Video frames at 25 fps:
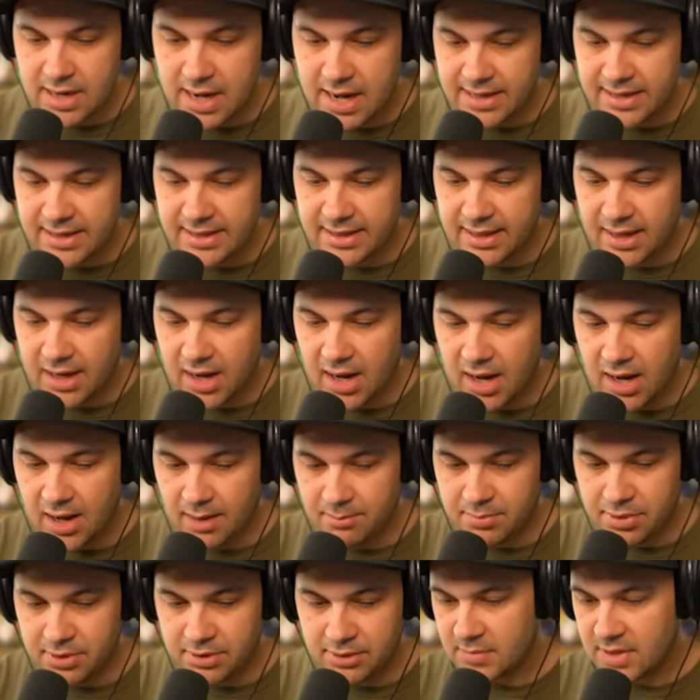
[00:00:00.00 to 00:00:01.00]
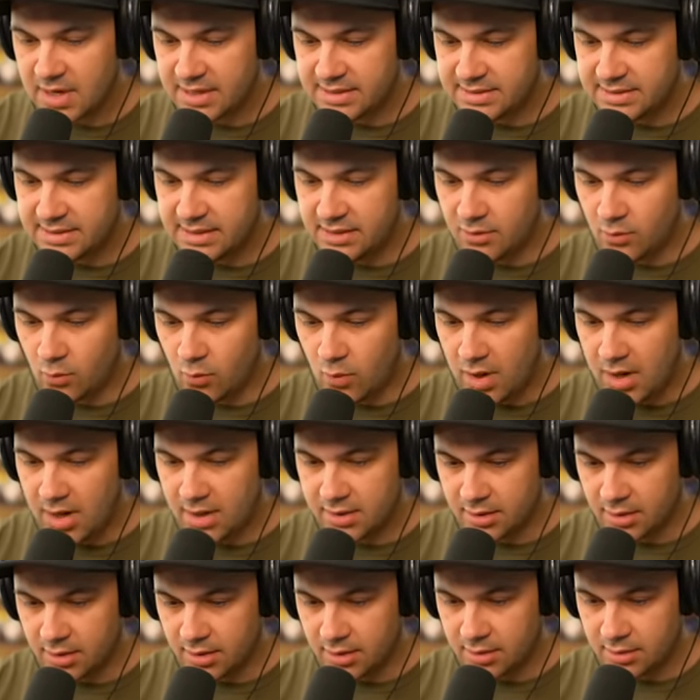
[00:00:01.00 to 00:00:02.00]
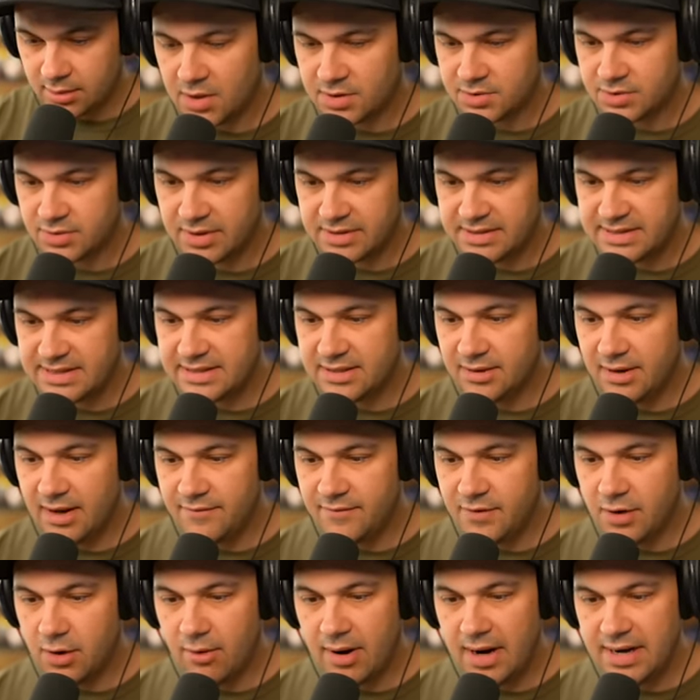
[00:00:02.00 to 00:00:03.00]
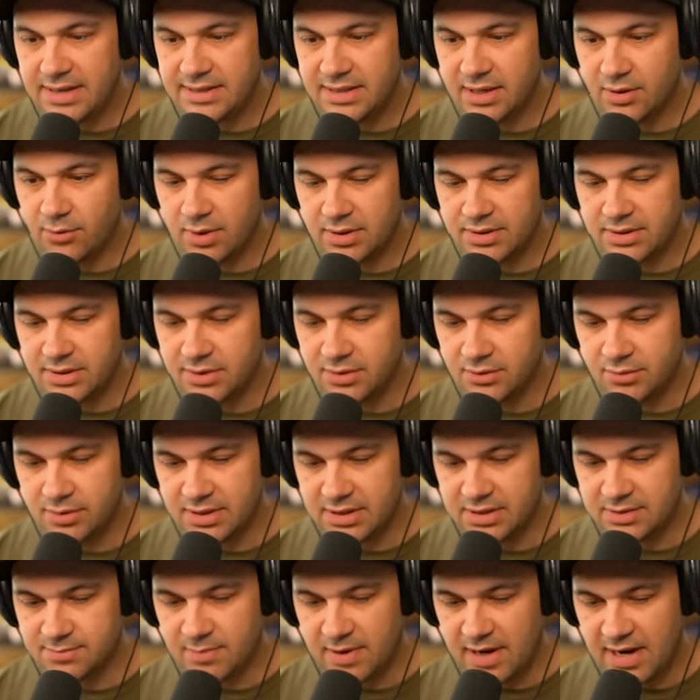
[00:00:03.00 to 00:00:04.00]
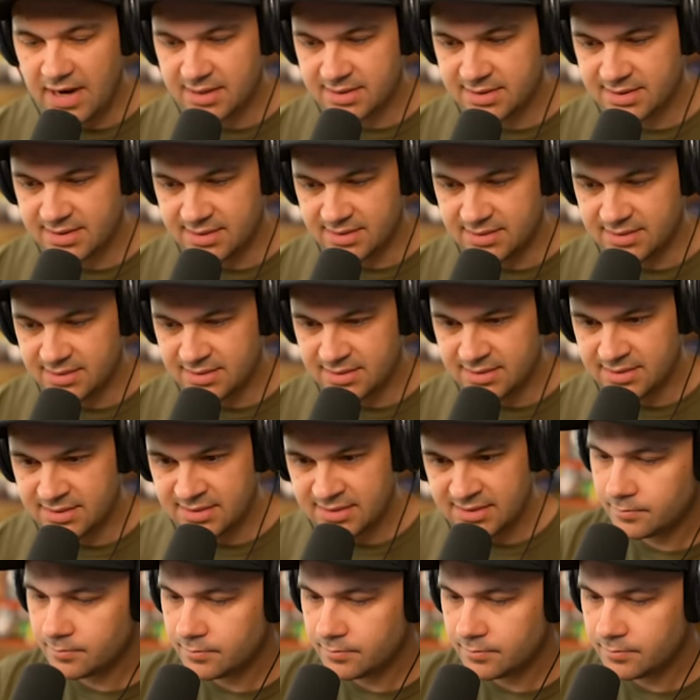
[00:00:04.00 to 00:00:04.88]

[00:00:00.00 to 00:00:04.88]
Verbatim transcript: I need a cup. I see the water. Also, I still have no idea what to do with these boxes.